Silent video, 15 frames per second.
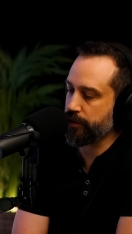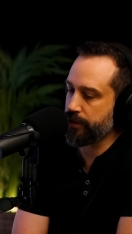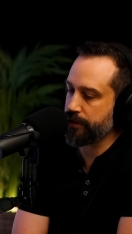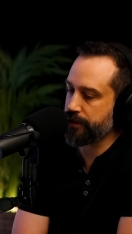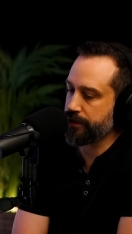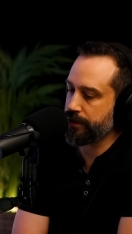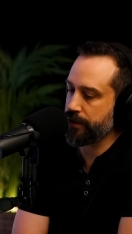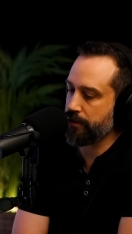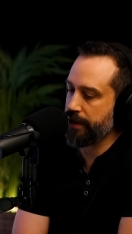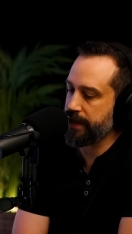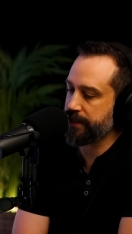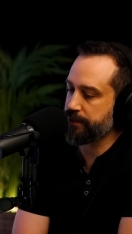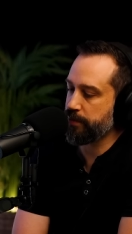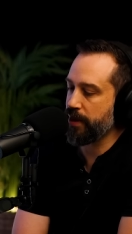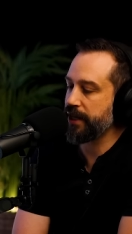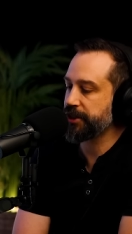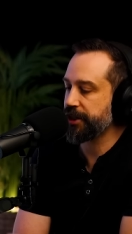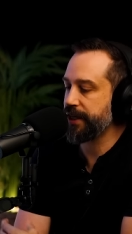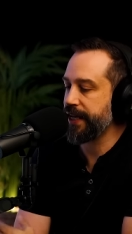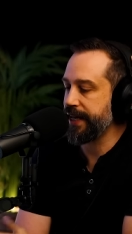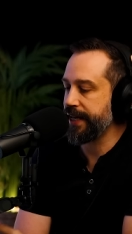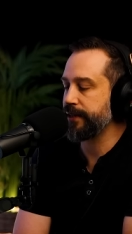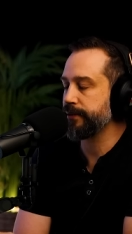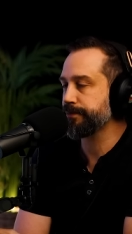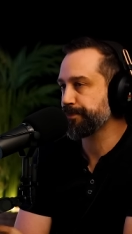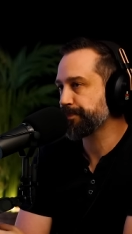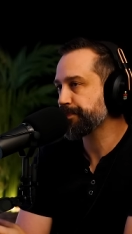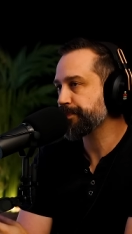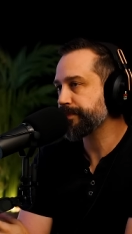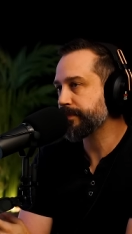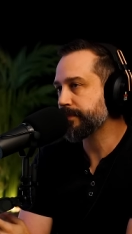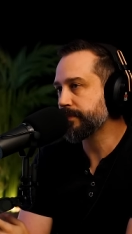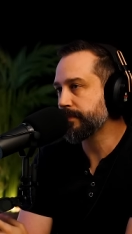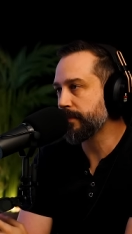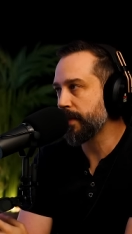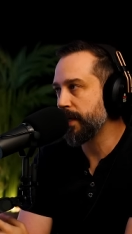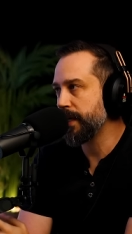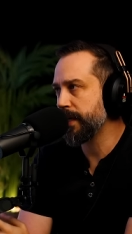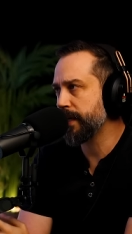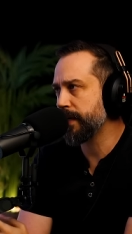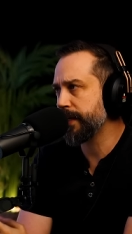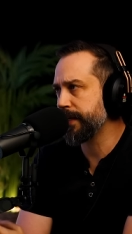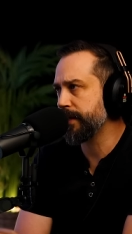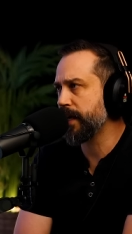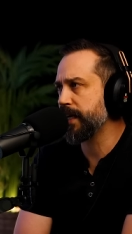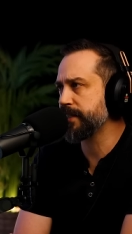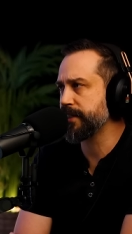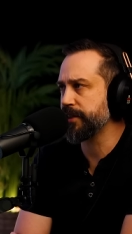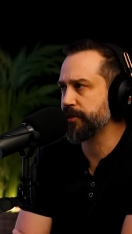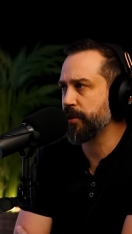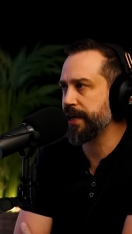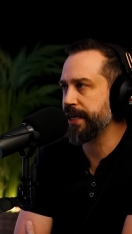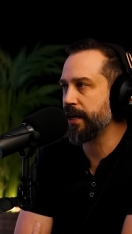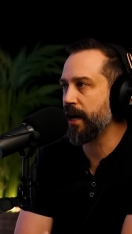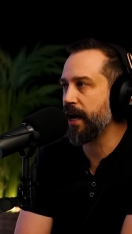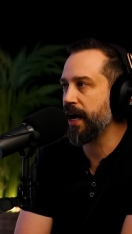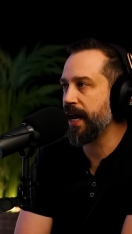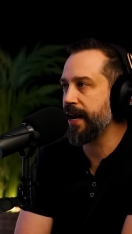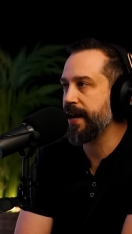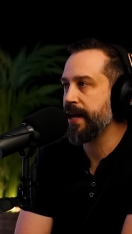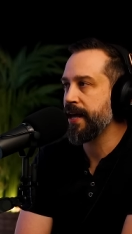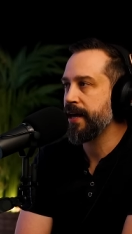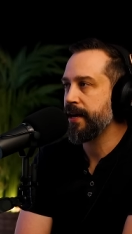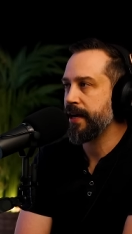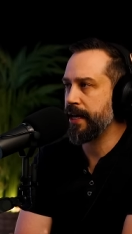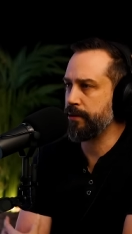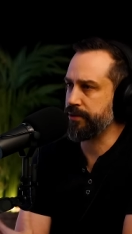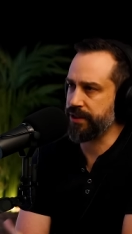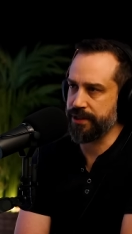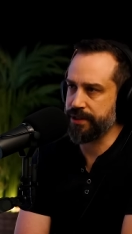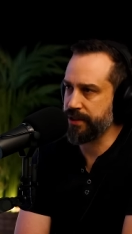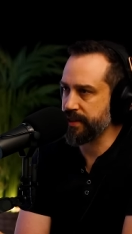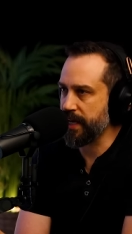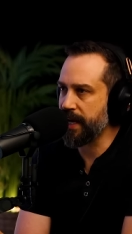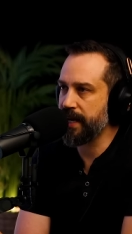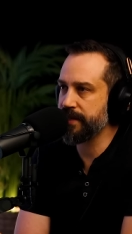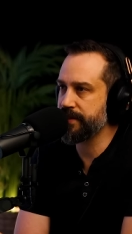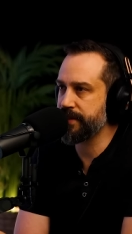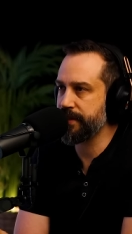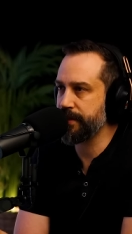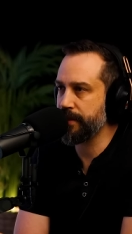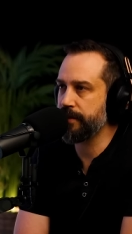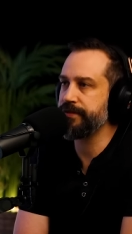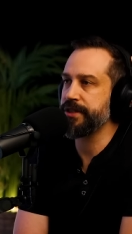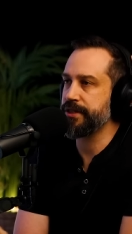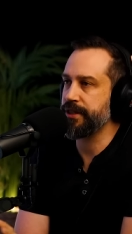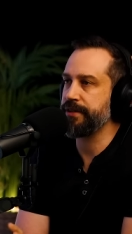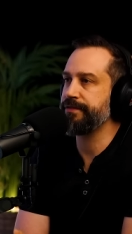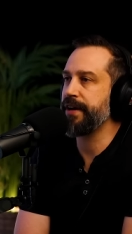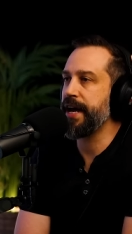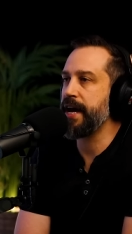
course, the Great Depression hit uh, in 1929. And it was a disaster, obviously, of for